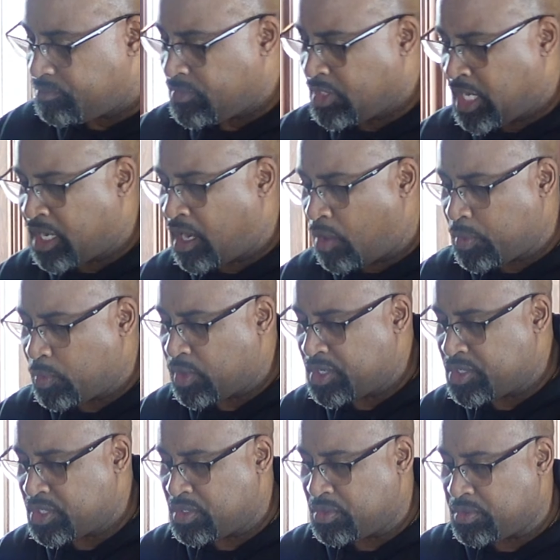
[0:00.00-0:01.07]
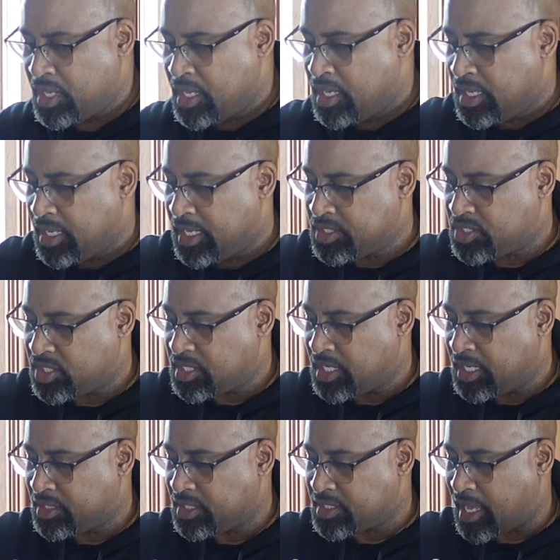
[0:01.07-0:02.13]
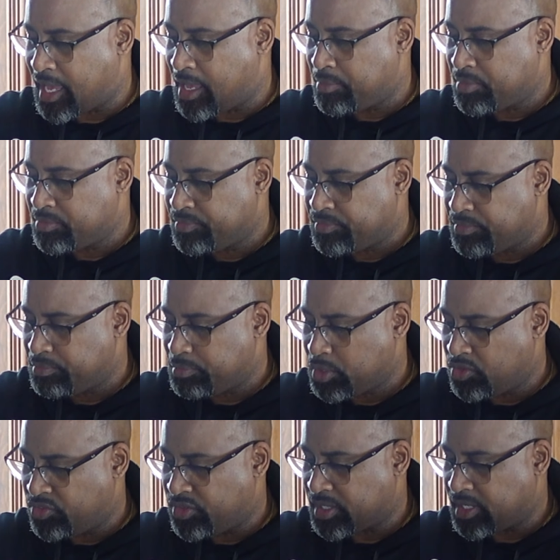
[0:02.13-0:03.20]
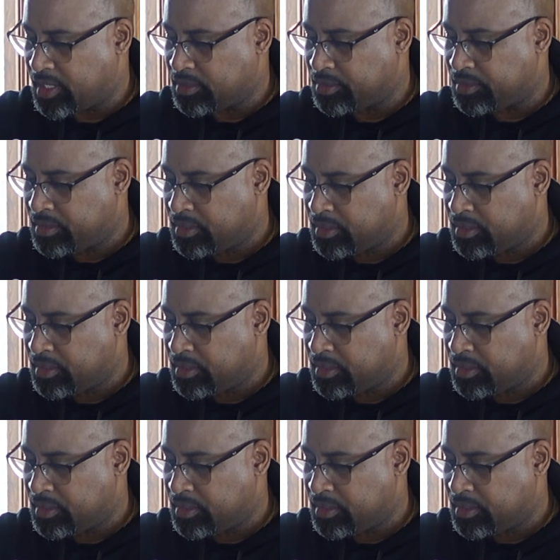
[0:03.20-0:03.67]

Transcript: and all we wanna do is just hit the top. Beautiful color.